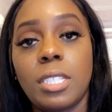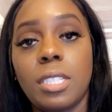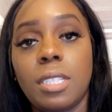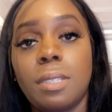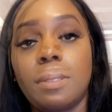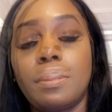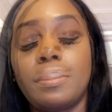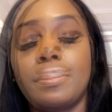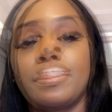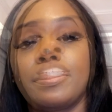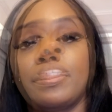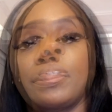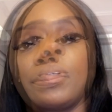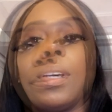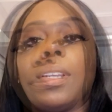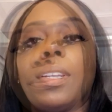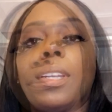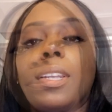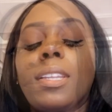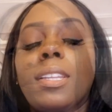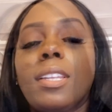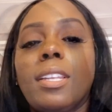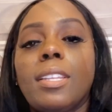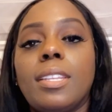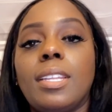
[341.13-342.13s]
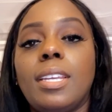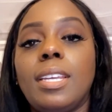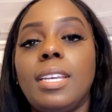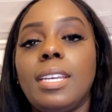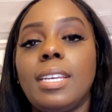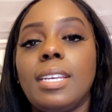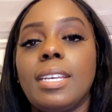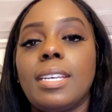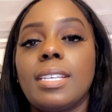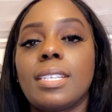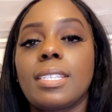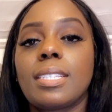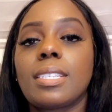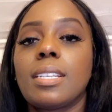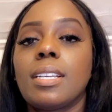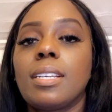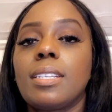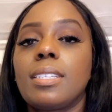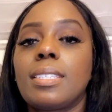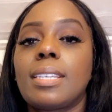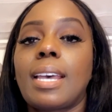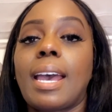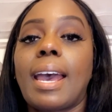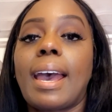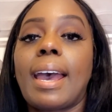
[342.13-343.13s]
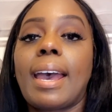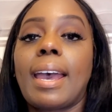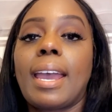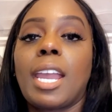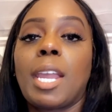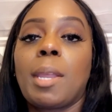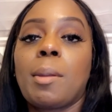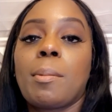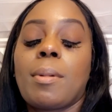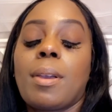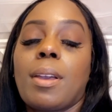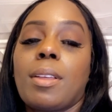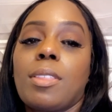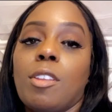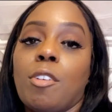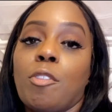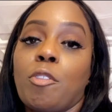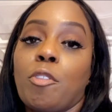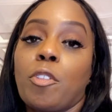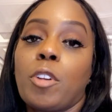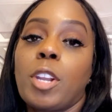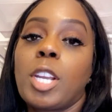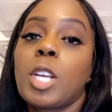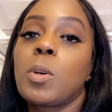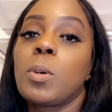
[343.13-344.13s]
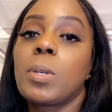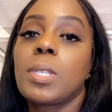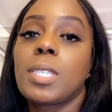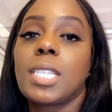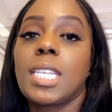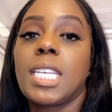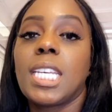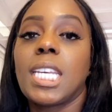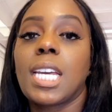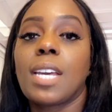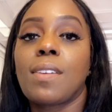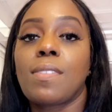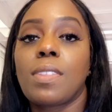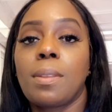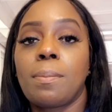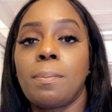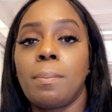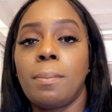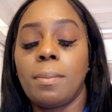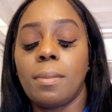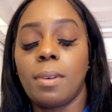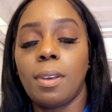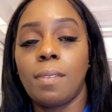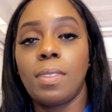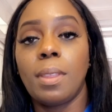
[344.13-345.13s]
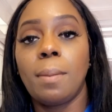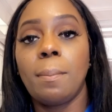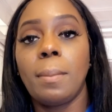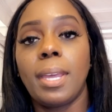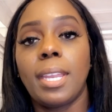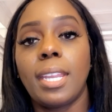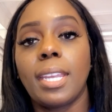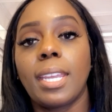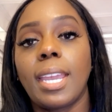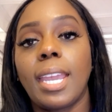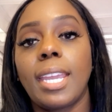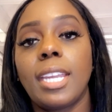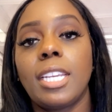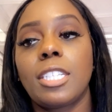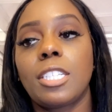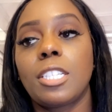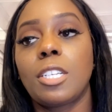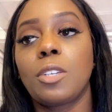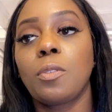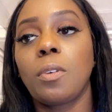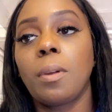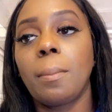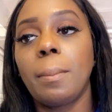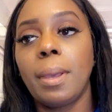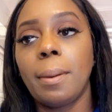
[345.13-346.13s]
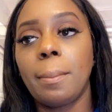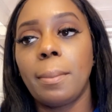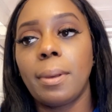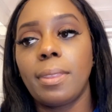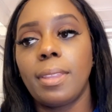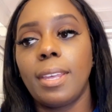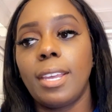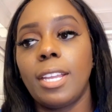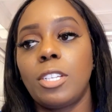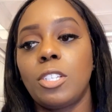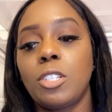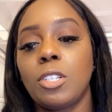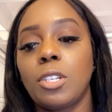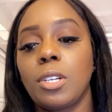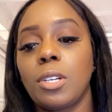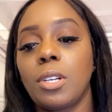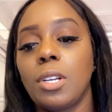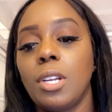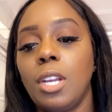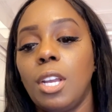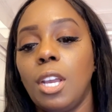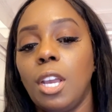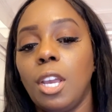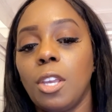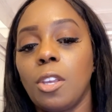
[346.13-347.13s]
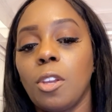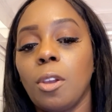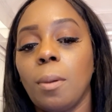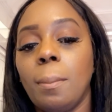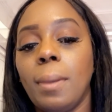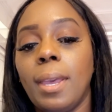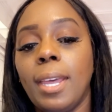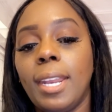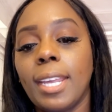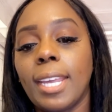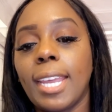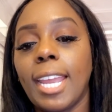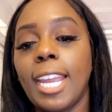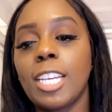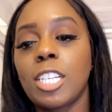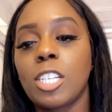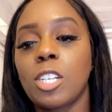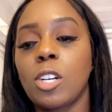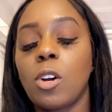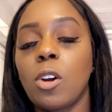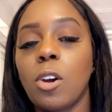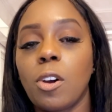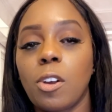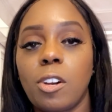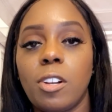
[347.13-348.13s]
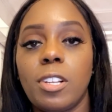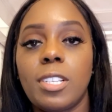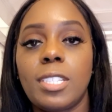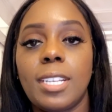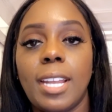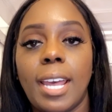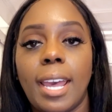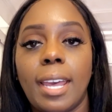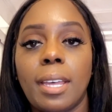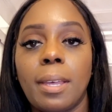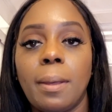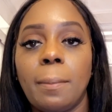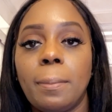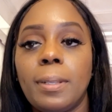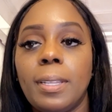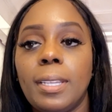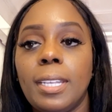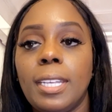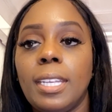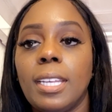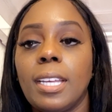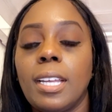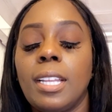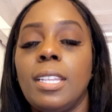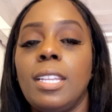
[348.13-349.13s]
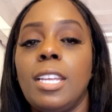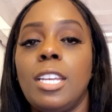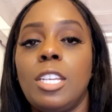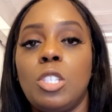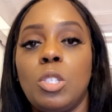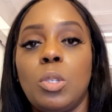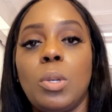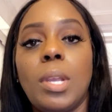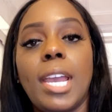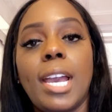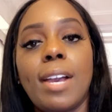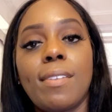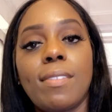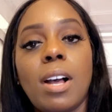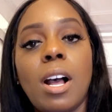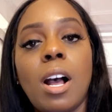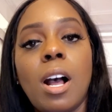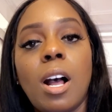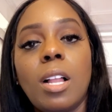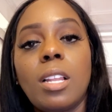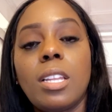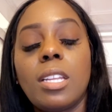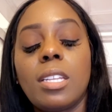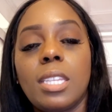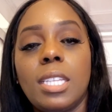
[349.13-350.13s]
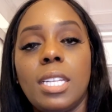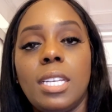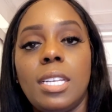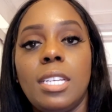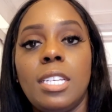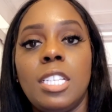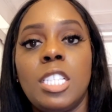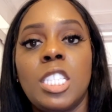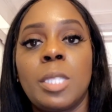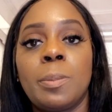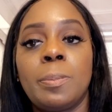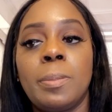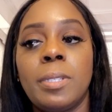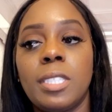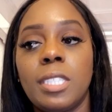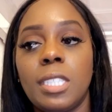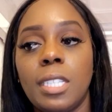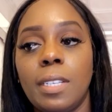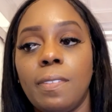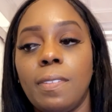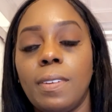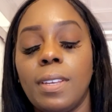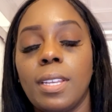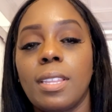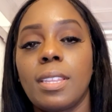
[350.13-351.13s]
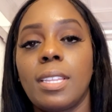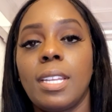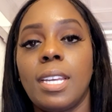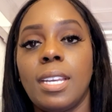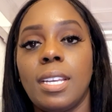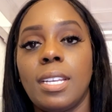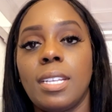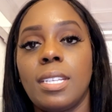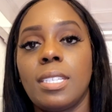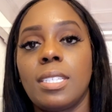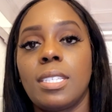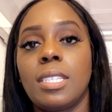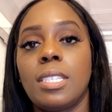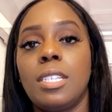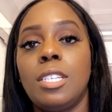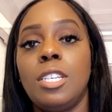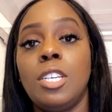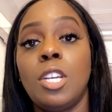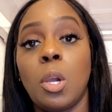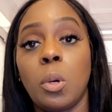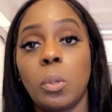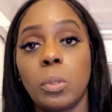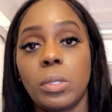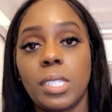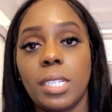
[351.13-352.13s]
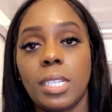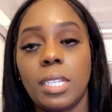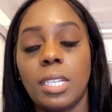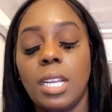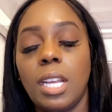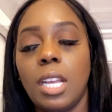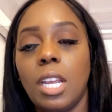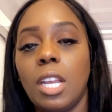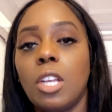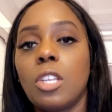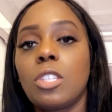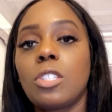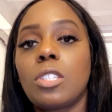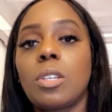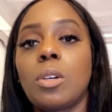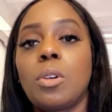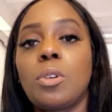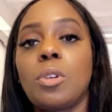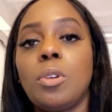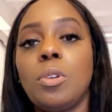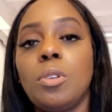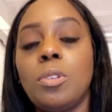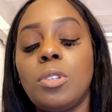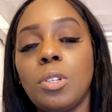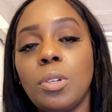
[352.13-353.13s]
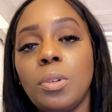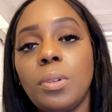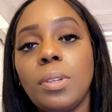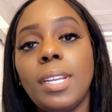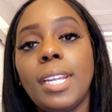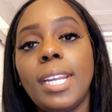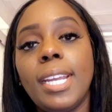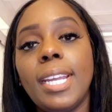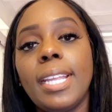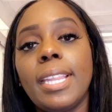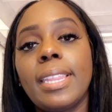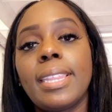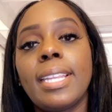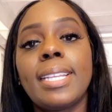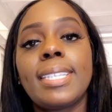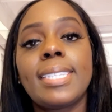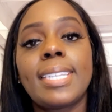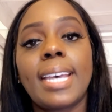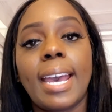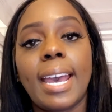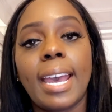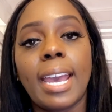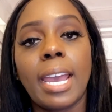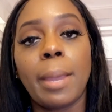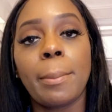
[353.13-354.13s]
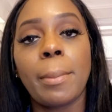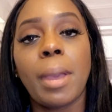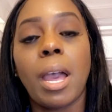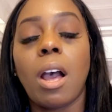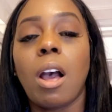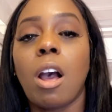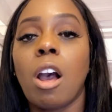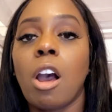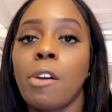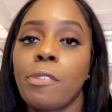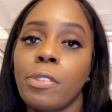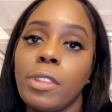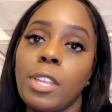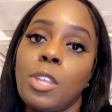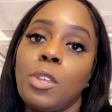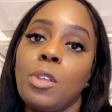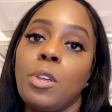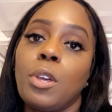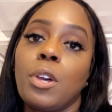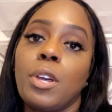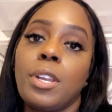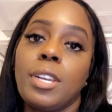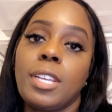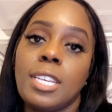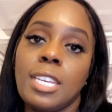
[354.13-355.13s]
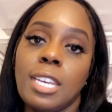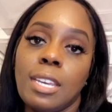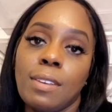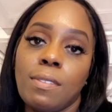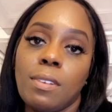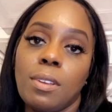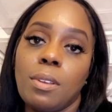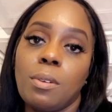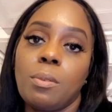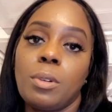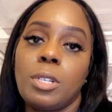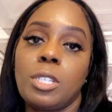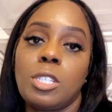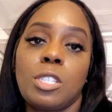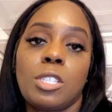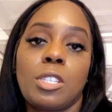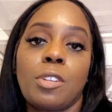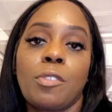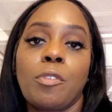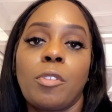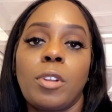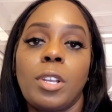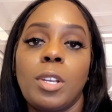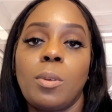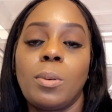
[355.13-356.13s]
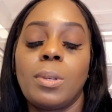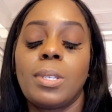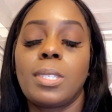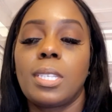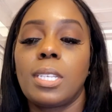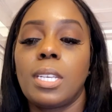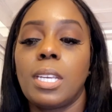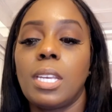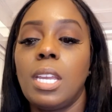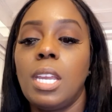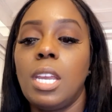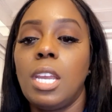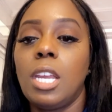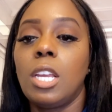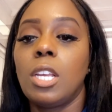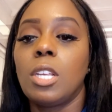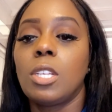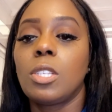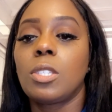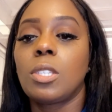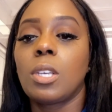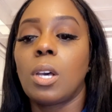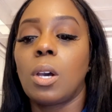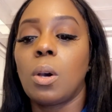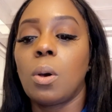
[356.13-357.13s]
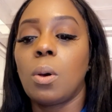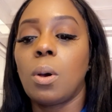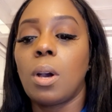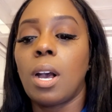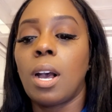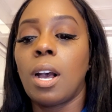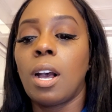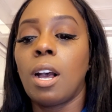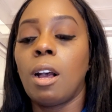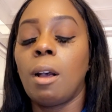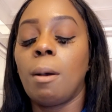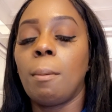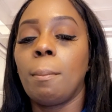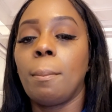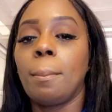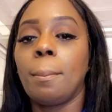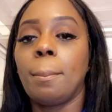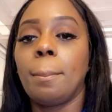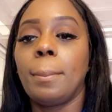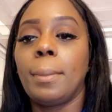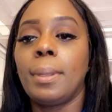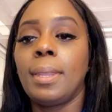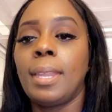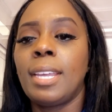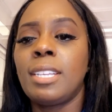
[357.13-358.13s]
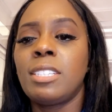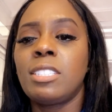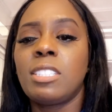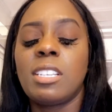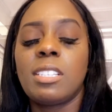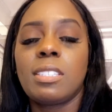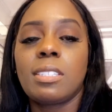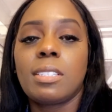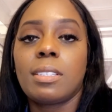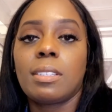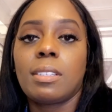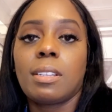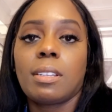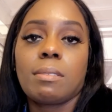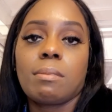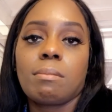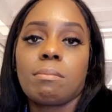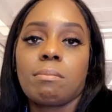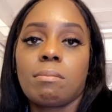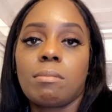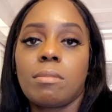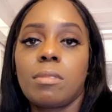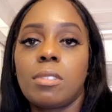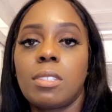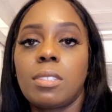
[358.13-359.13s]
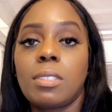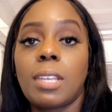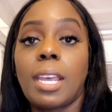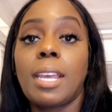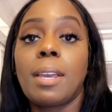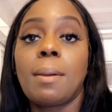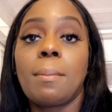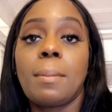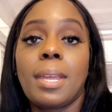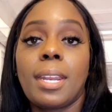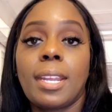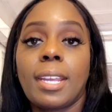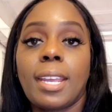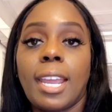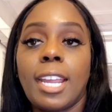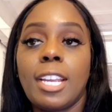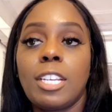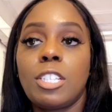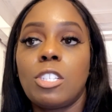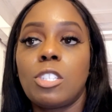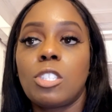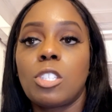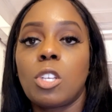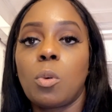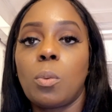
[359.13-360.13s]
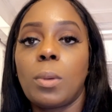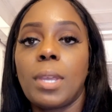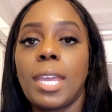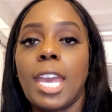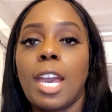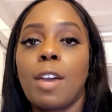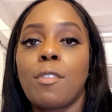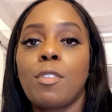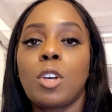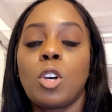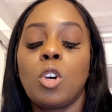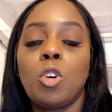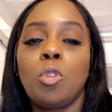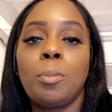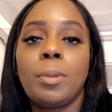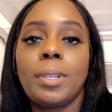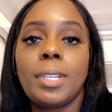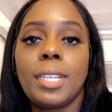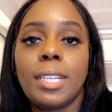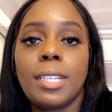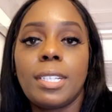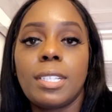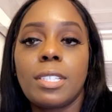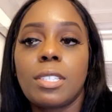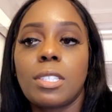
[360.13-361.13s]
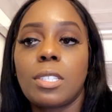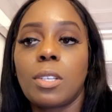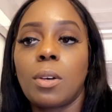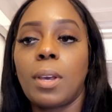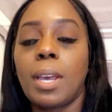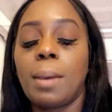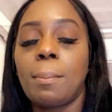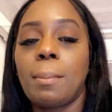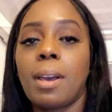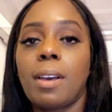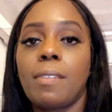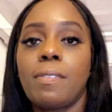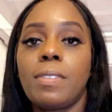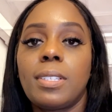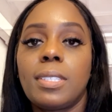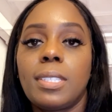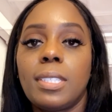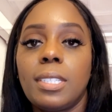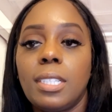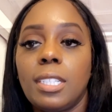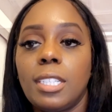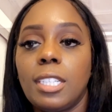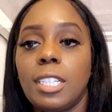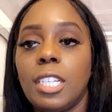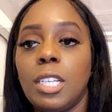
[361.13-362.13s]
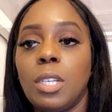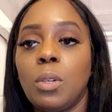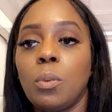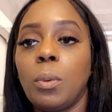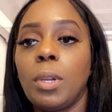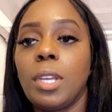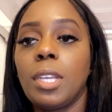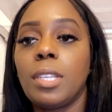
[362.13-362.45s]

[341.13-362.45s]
Okay, so another thing is the time, the frequency of the medication. Remember that your medication order is not complete unless you have all of these specific things noted. So you do need the time, how often you're going to give it, which is the frequency. So let's just say a medication. So we have Coumadin. So at my facility, we